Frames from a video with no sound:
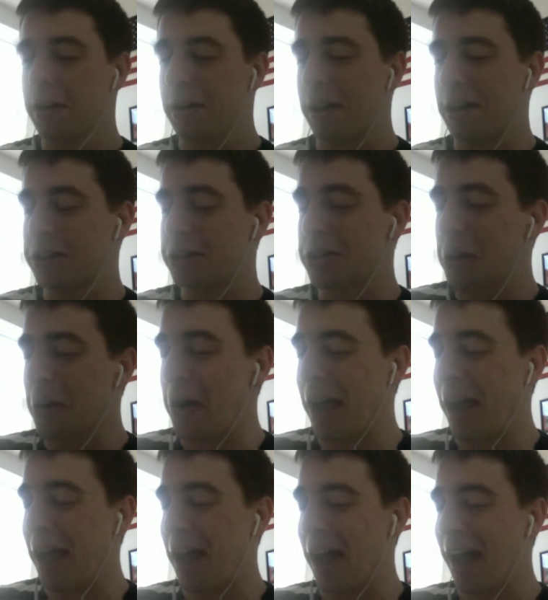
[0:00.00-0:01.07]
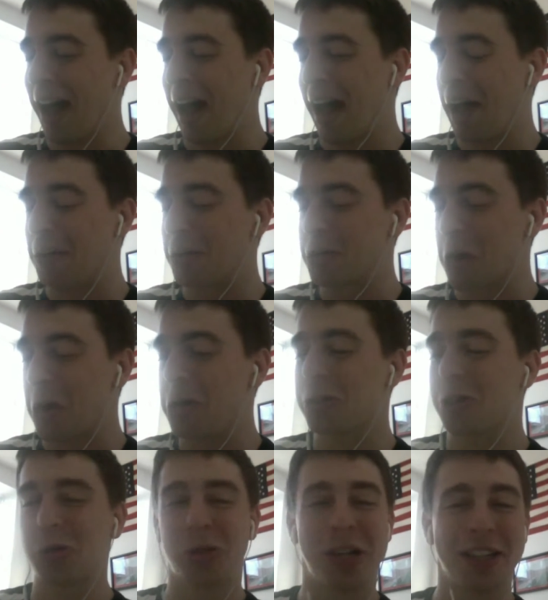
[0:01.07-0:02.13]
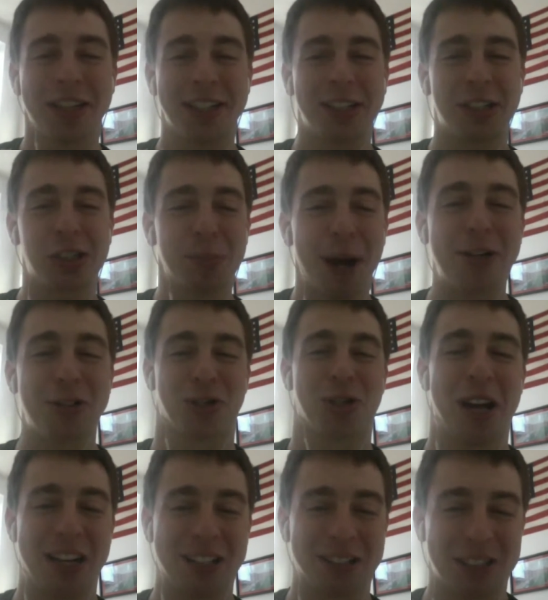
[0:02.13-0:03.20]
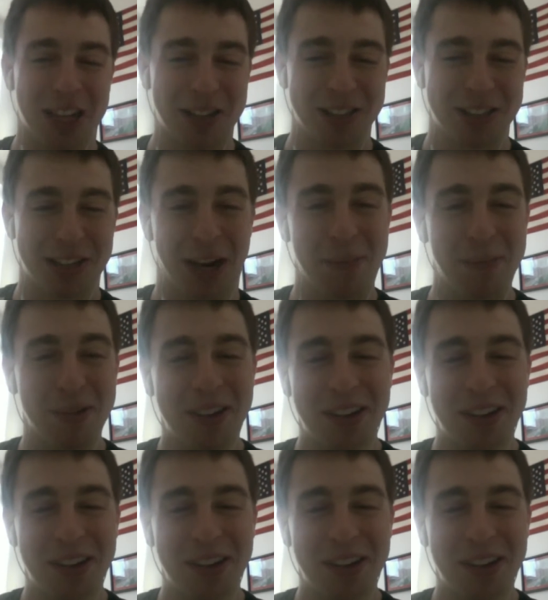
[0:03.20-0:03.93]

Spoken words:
And so I was also taking Spanish classes at the time.